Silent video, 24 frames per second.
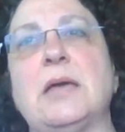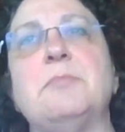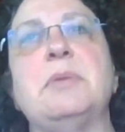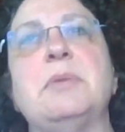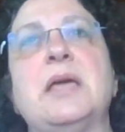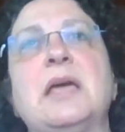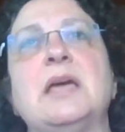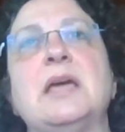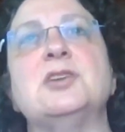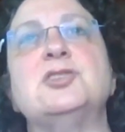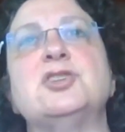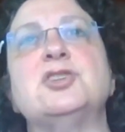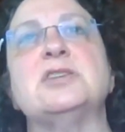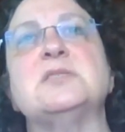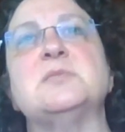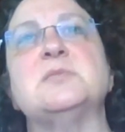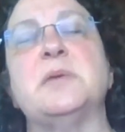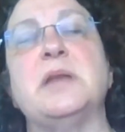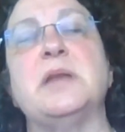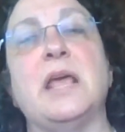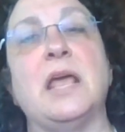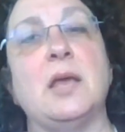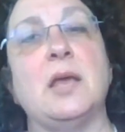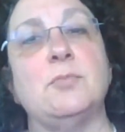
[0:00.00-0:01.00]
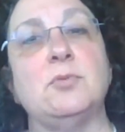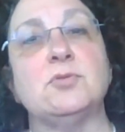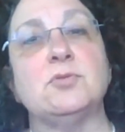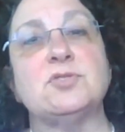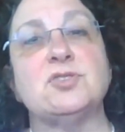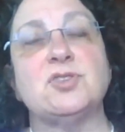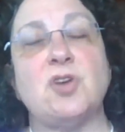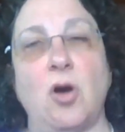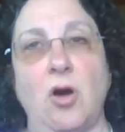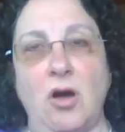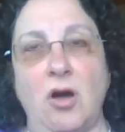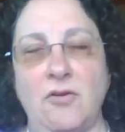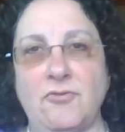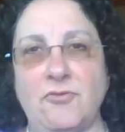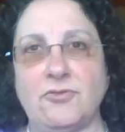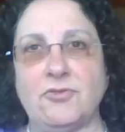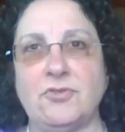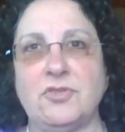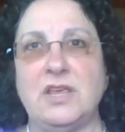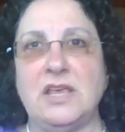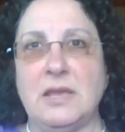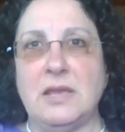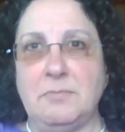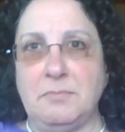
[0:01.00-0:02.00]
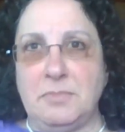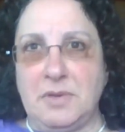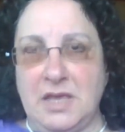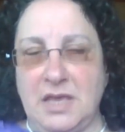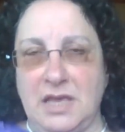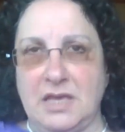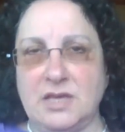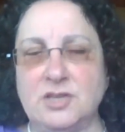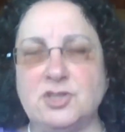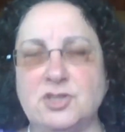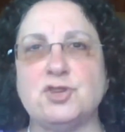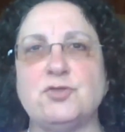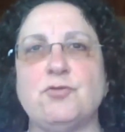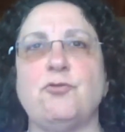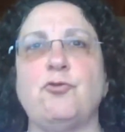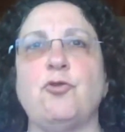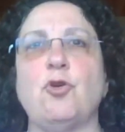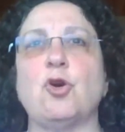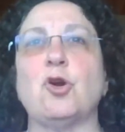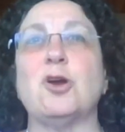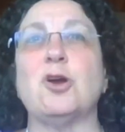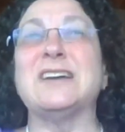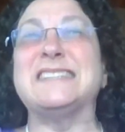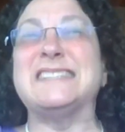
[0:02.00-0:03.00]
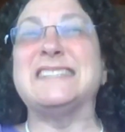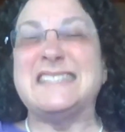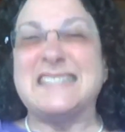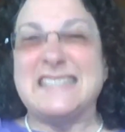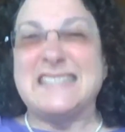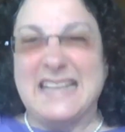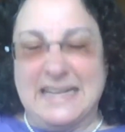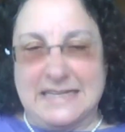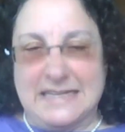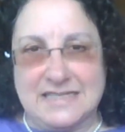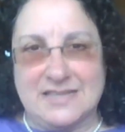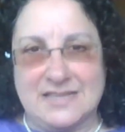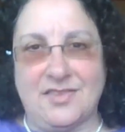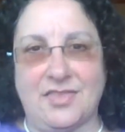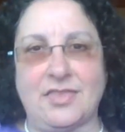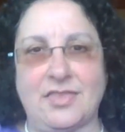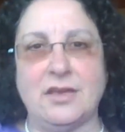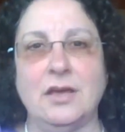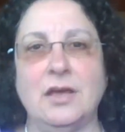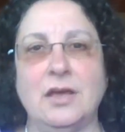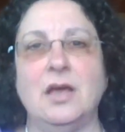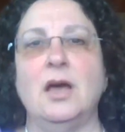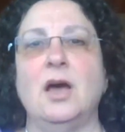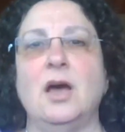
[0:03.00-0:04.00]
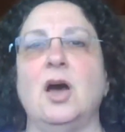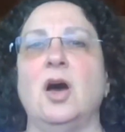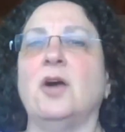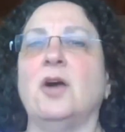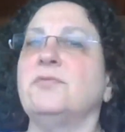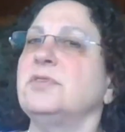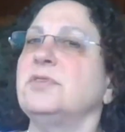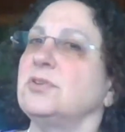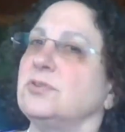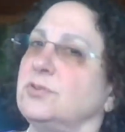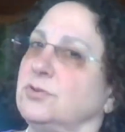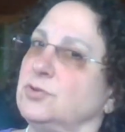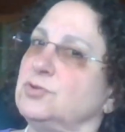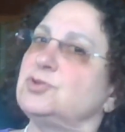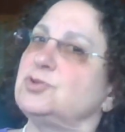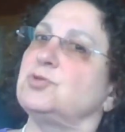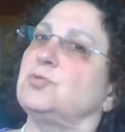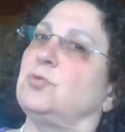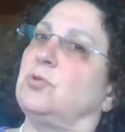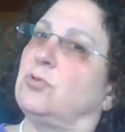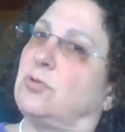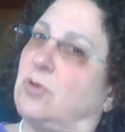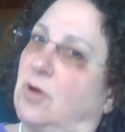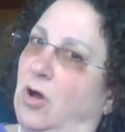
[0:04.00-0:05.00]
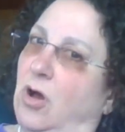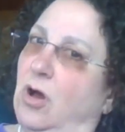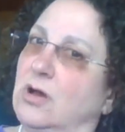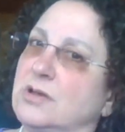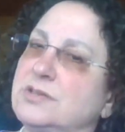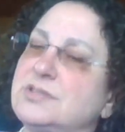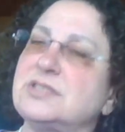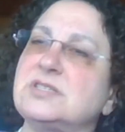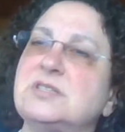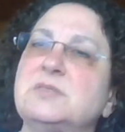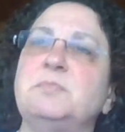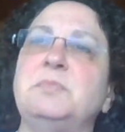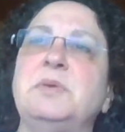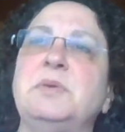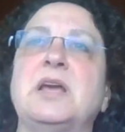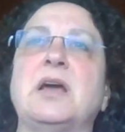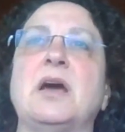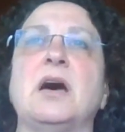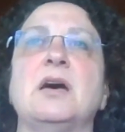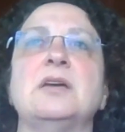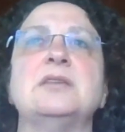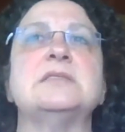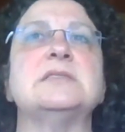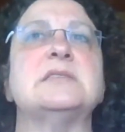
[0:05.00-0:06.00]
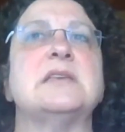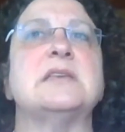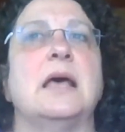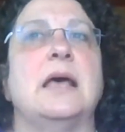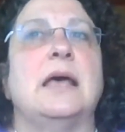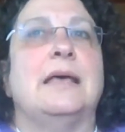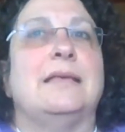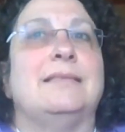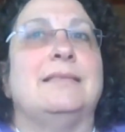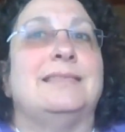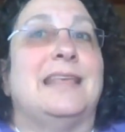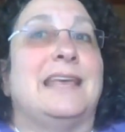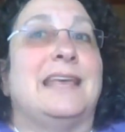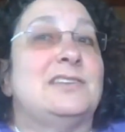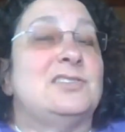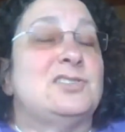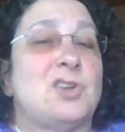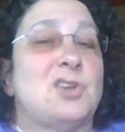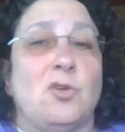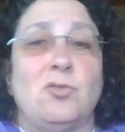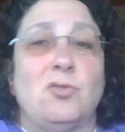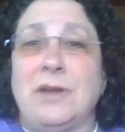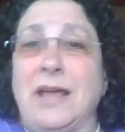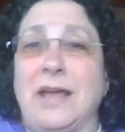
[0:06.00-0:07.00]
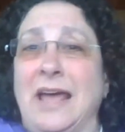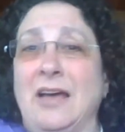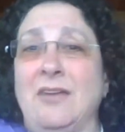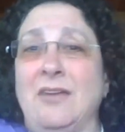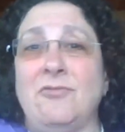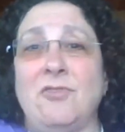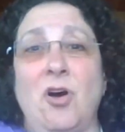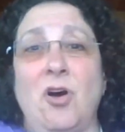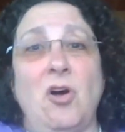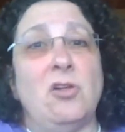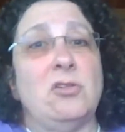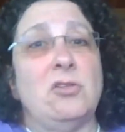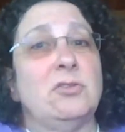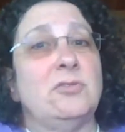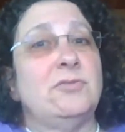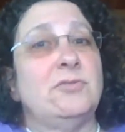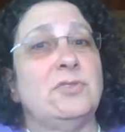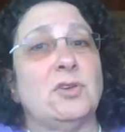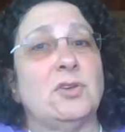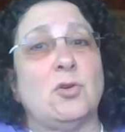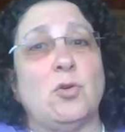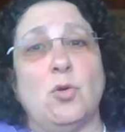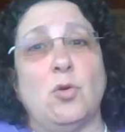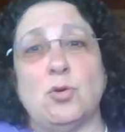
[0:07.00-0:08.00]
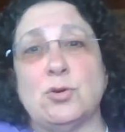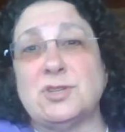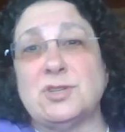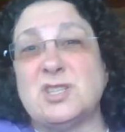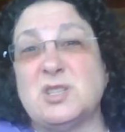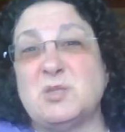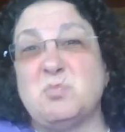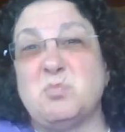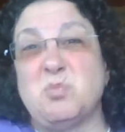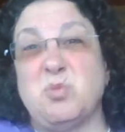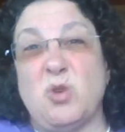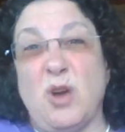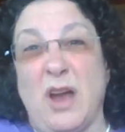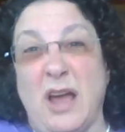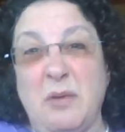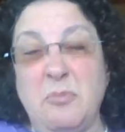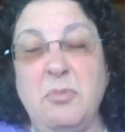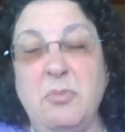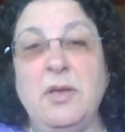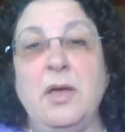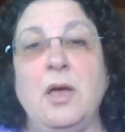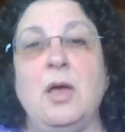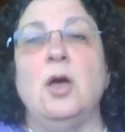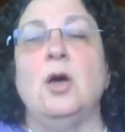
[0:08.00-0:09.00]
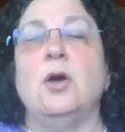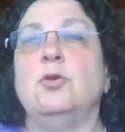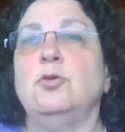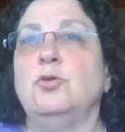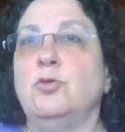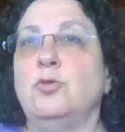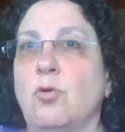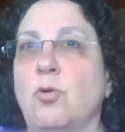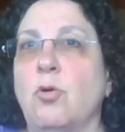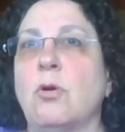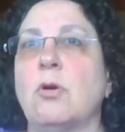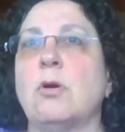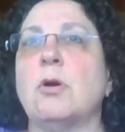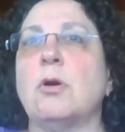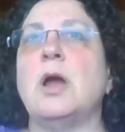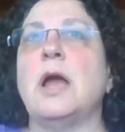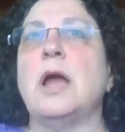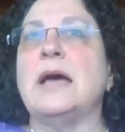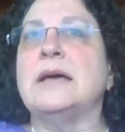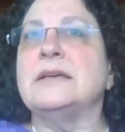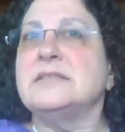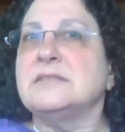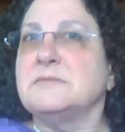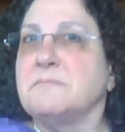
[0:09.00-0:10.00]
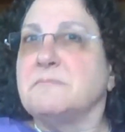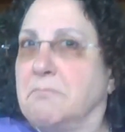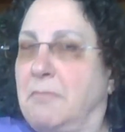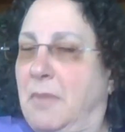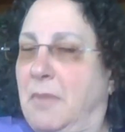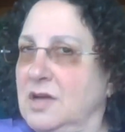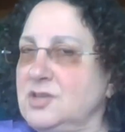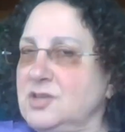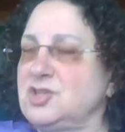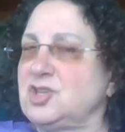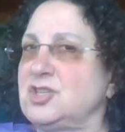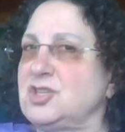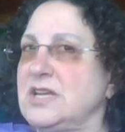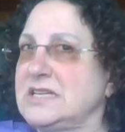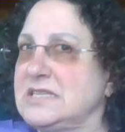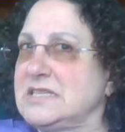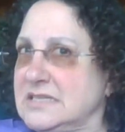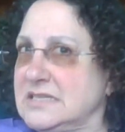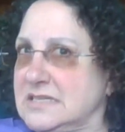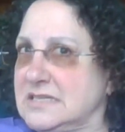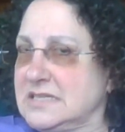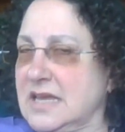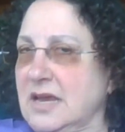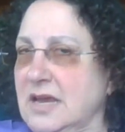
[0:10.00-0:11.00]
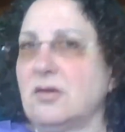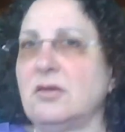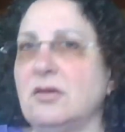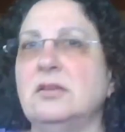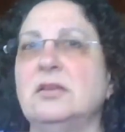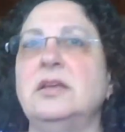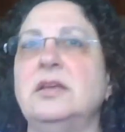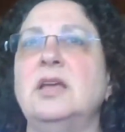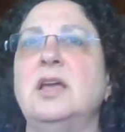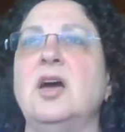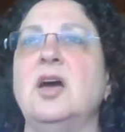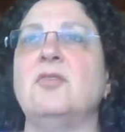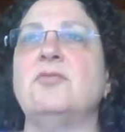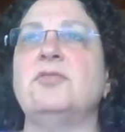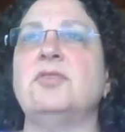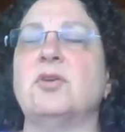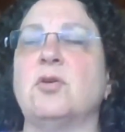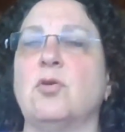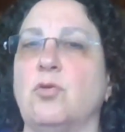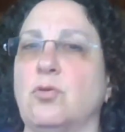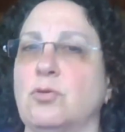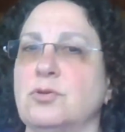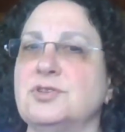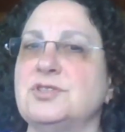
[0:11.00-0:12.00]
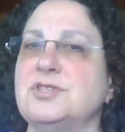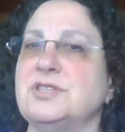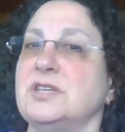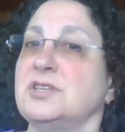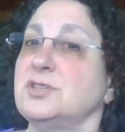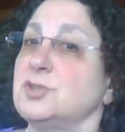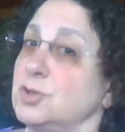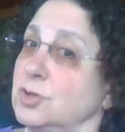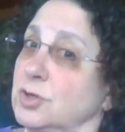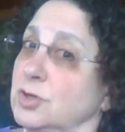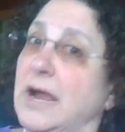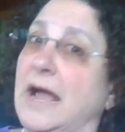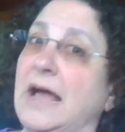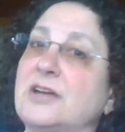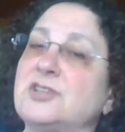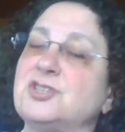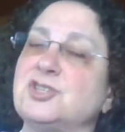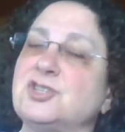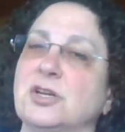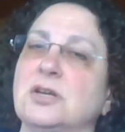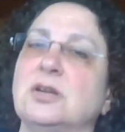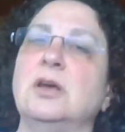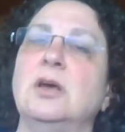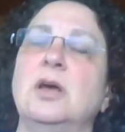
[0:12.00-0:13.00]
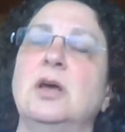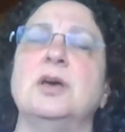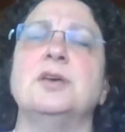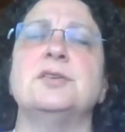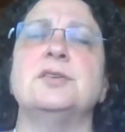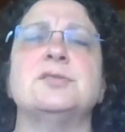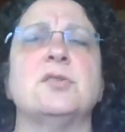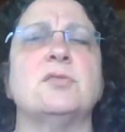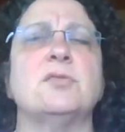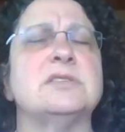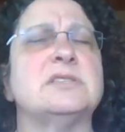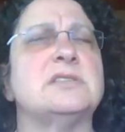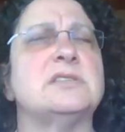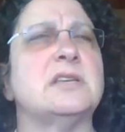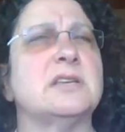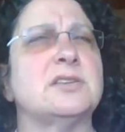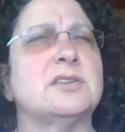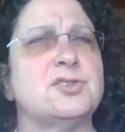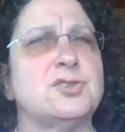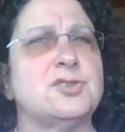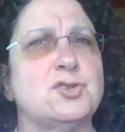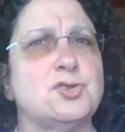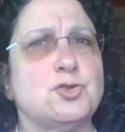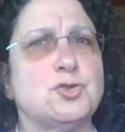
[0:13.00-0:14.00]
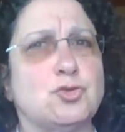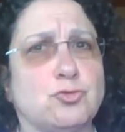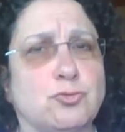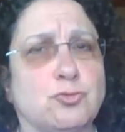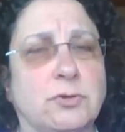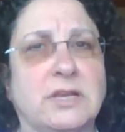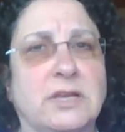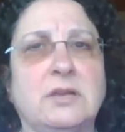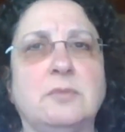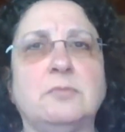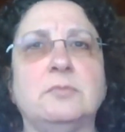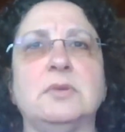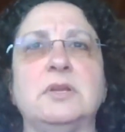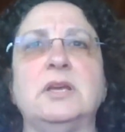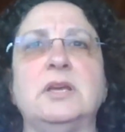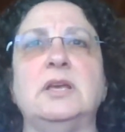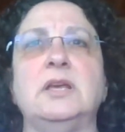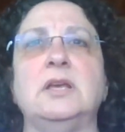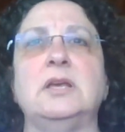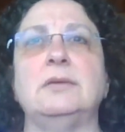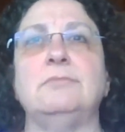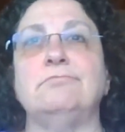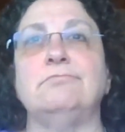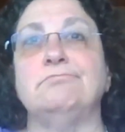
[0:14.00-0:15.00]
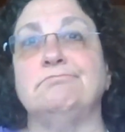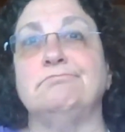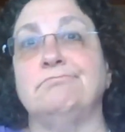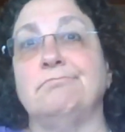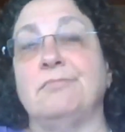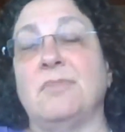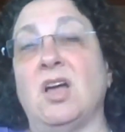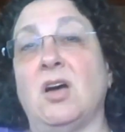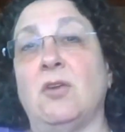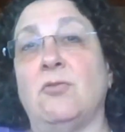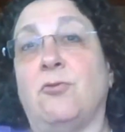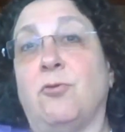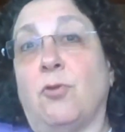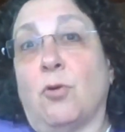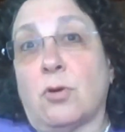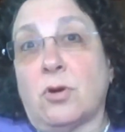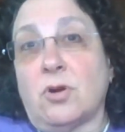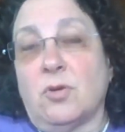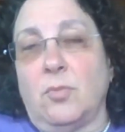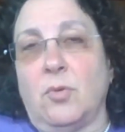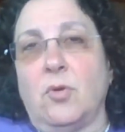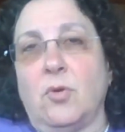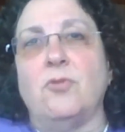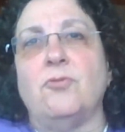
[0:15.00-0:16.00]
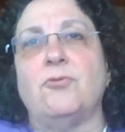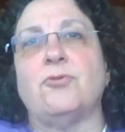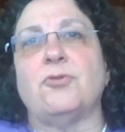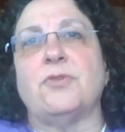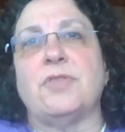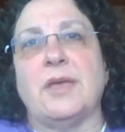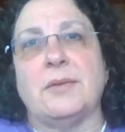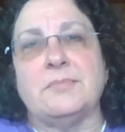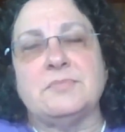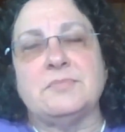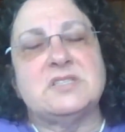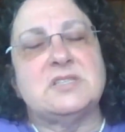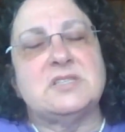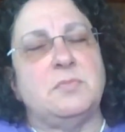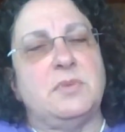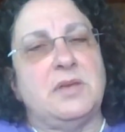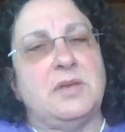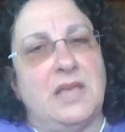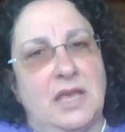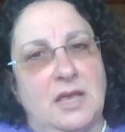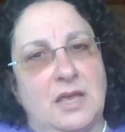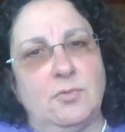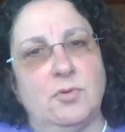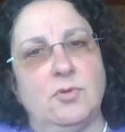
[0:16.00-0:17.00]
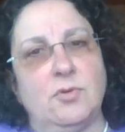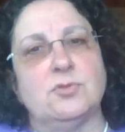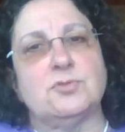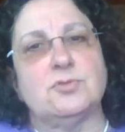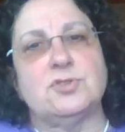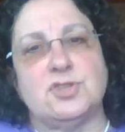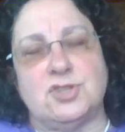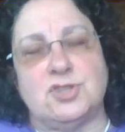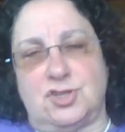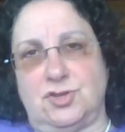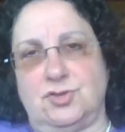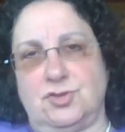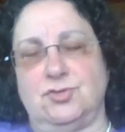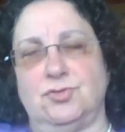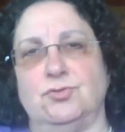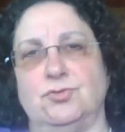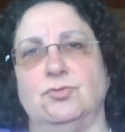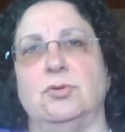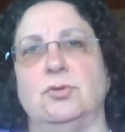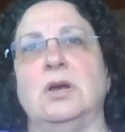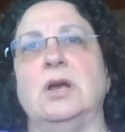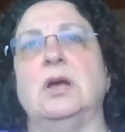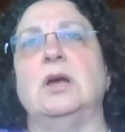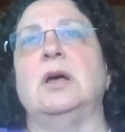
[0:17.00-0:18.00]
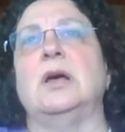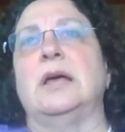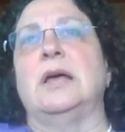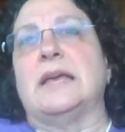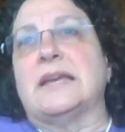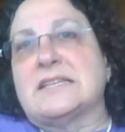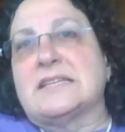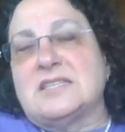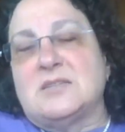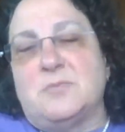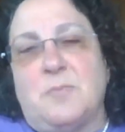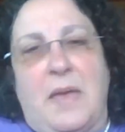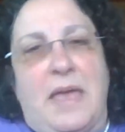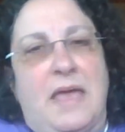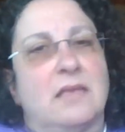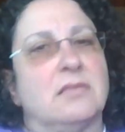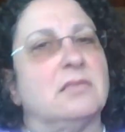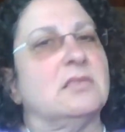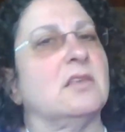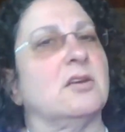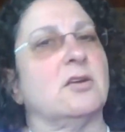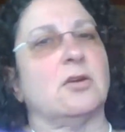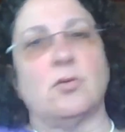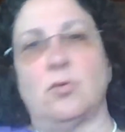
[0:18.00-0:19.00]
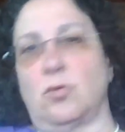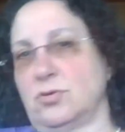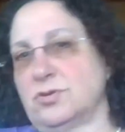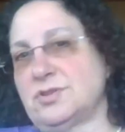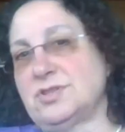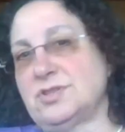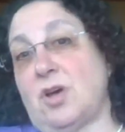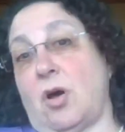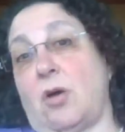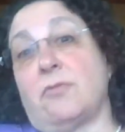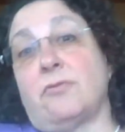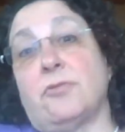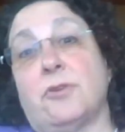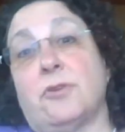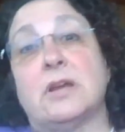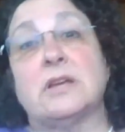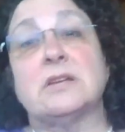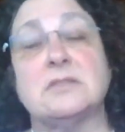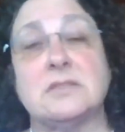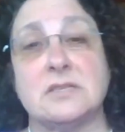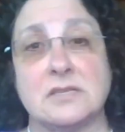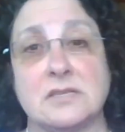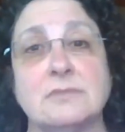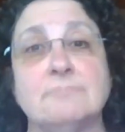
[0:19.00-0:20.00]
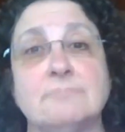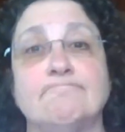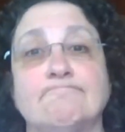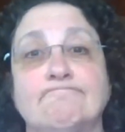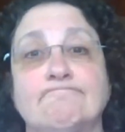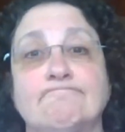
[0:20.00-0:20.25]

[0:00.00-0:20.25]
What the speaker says: Mph has been able to offer the Mph for a sixth of their usual cost because they don't have all of the course prep nor as much necessarily of the course interaction. So it's extremely affordable for them to be able to expand their course offerings.